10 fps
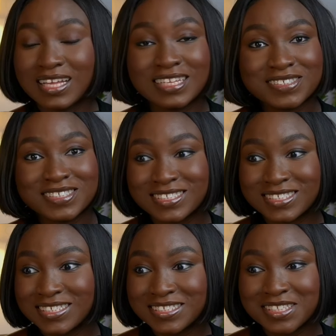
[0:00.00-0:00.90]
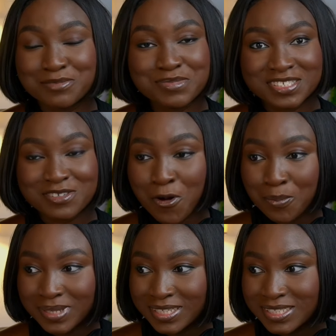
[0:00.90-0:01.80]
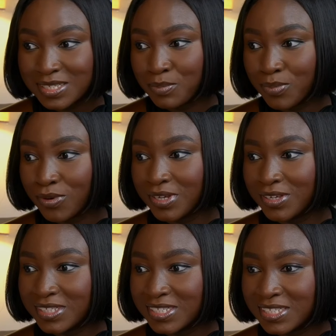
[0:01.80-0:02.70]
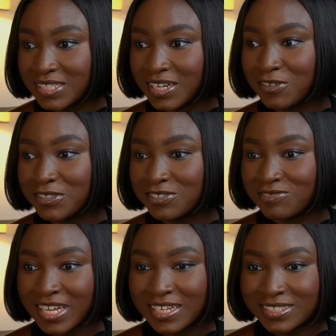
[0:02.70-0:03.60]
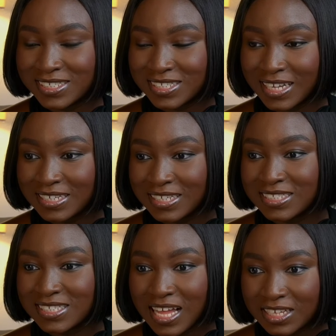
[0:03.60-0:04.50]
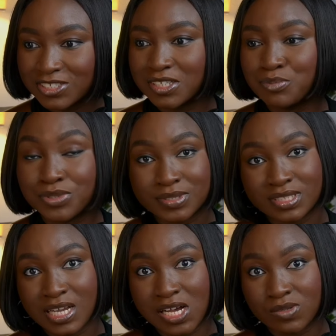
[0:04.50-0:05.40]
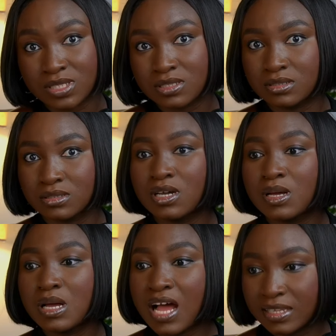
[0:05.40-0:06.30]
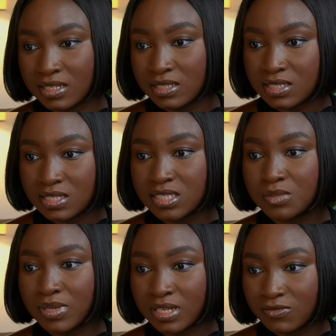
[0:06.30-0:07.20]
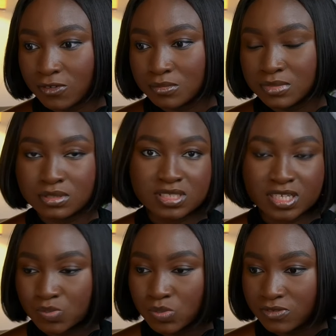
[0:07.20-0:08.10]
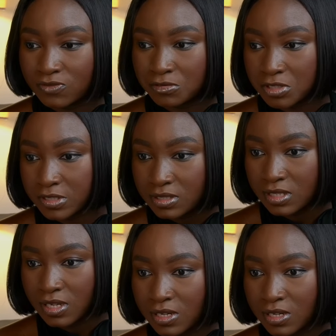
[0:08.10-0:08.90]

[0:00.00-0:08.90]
And now the design system is complete, but you can see that on the right hand side, it's actually building out the analytics platform, the dashboard for us.